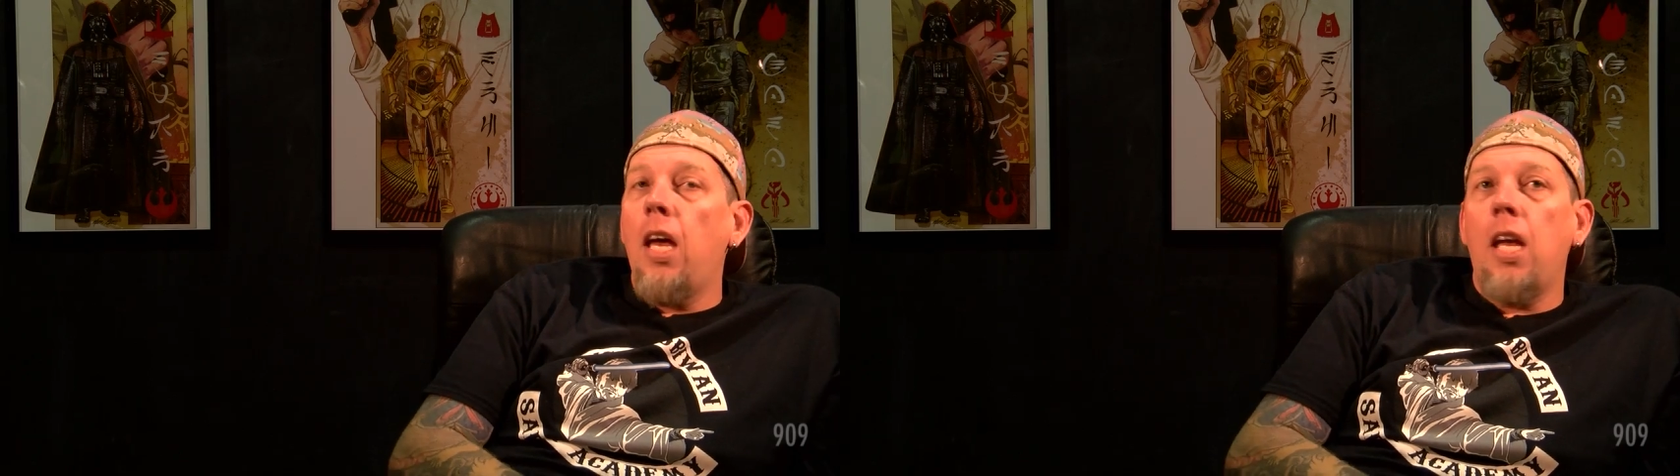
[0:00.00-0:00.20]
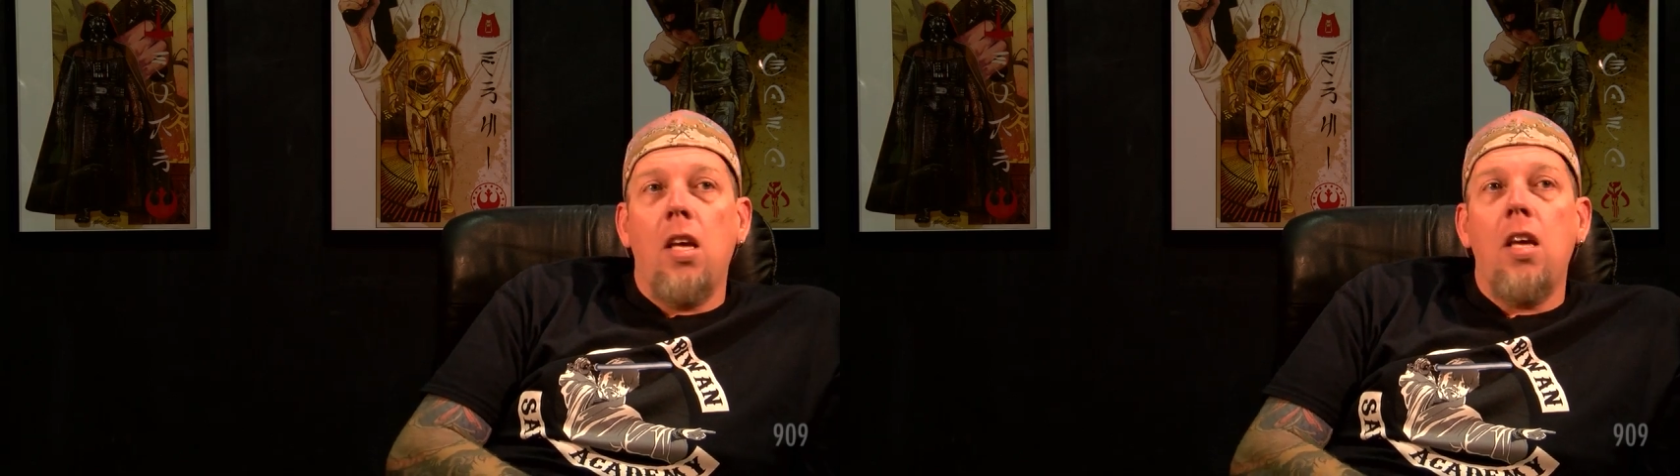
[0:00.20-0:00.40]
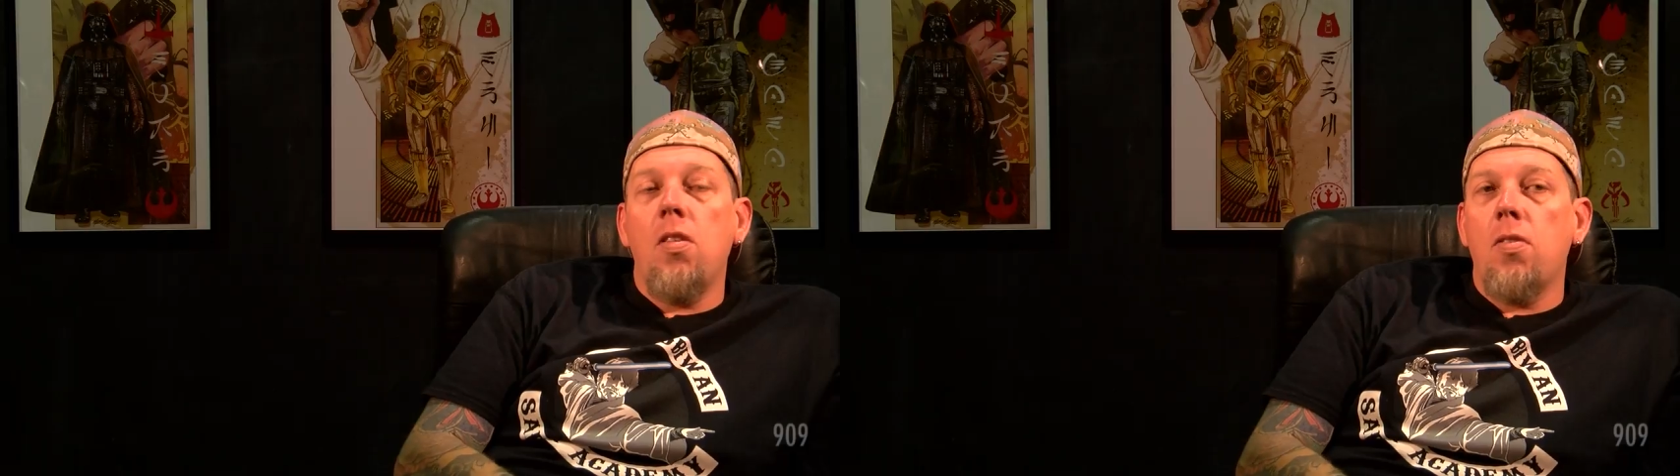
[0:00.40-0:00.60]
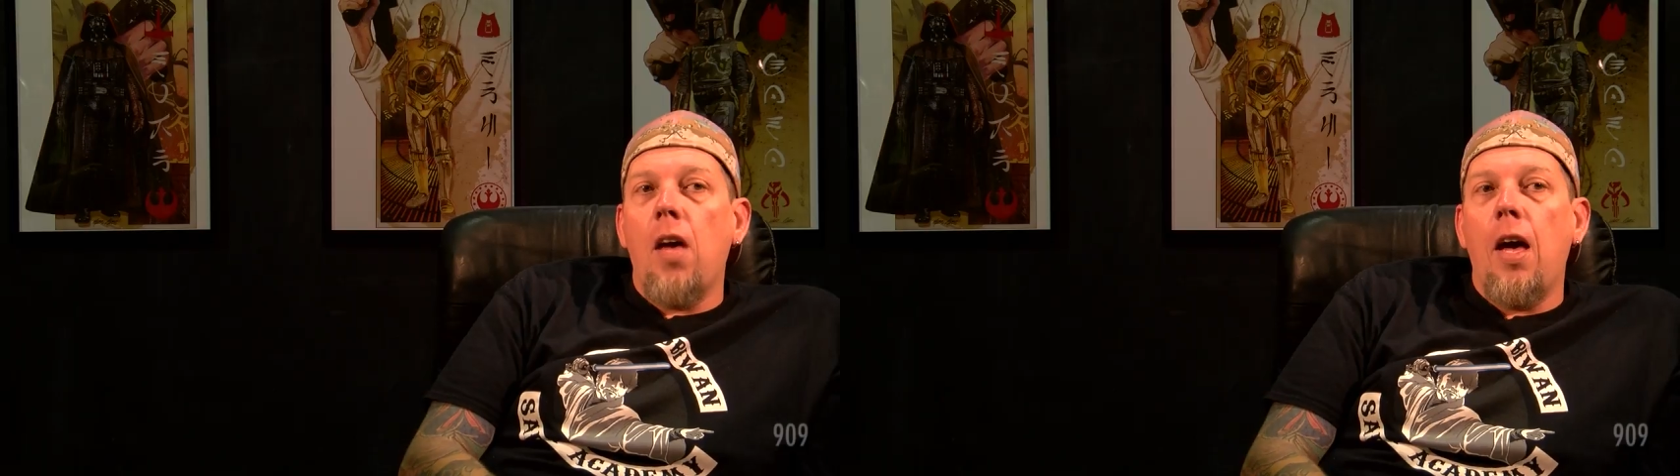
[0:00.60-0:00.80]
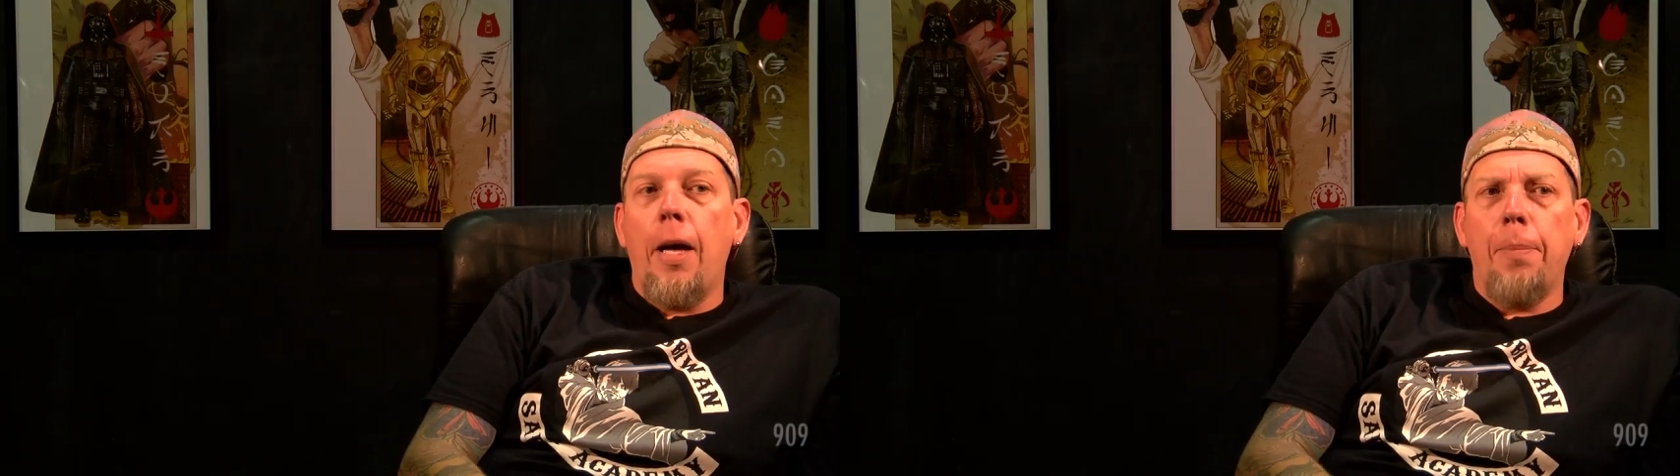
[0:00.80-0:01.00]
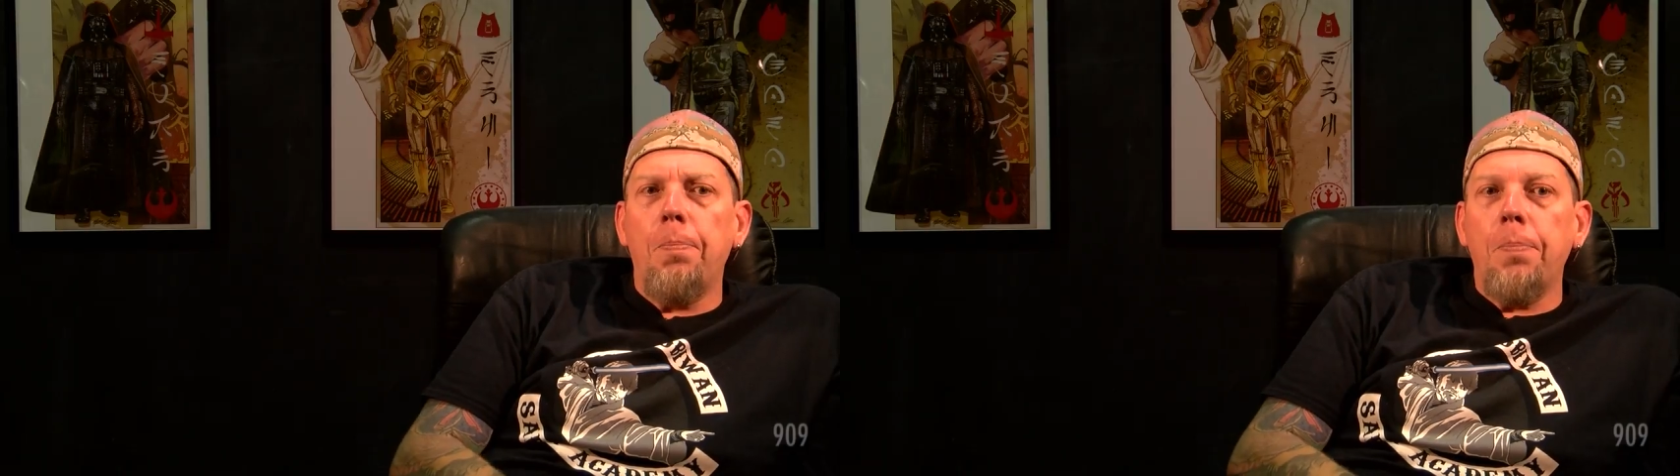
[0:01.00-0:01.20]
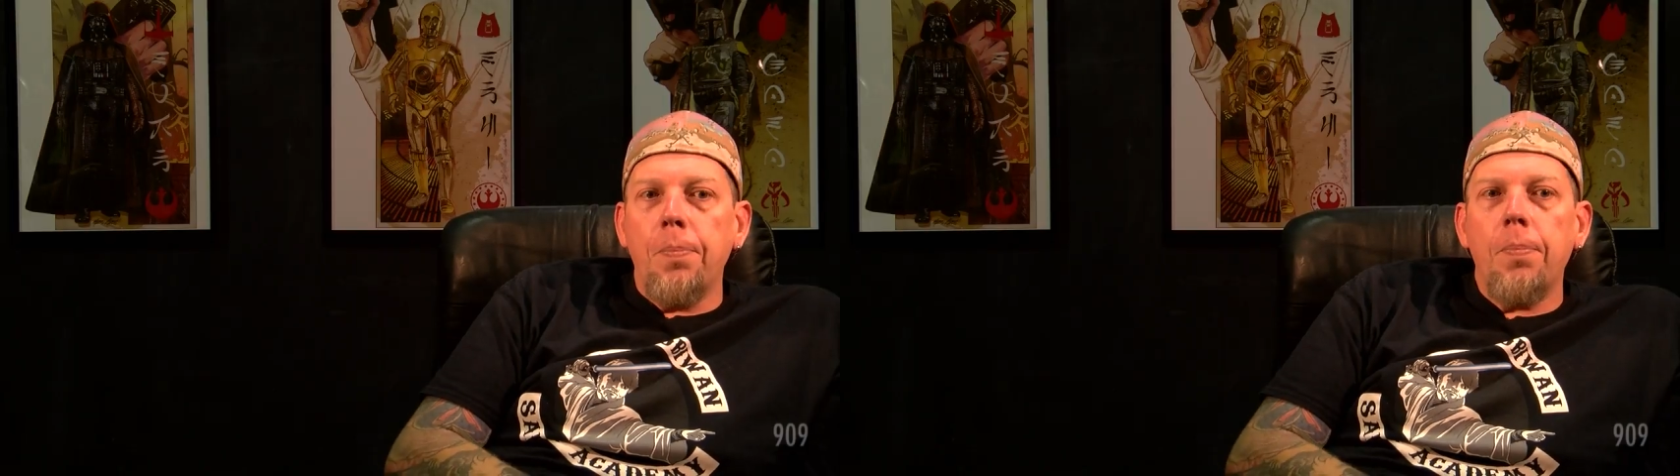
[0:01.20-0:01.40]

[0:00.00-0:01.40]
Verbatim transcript: and he's um,